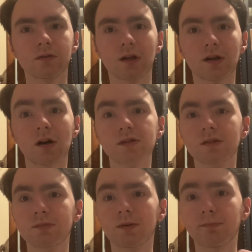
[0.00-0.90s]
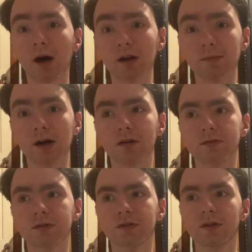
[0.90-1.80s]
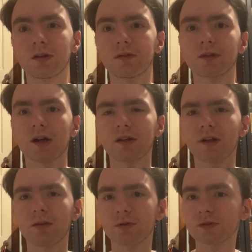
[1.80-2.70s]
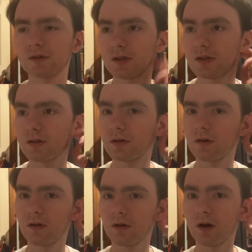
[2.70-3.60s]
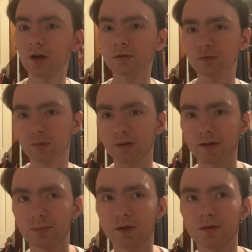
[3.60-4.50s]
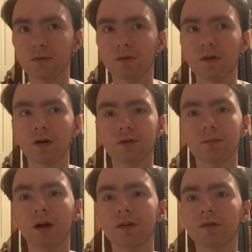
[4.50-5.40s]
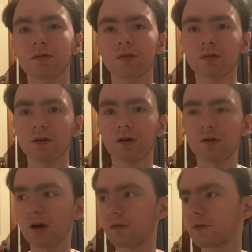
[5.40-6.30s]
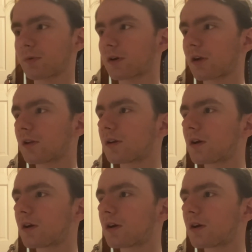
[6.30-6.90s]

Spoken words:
that caused him to bottom out and kind of damage the underwing a bit, or the underbody, or however you want to call it.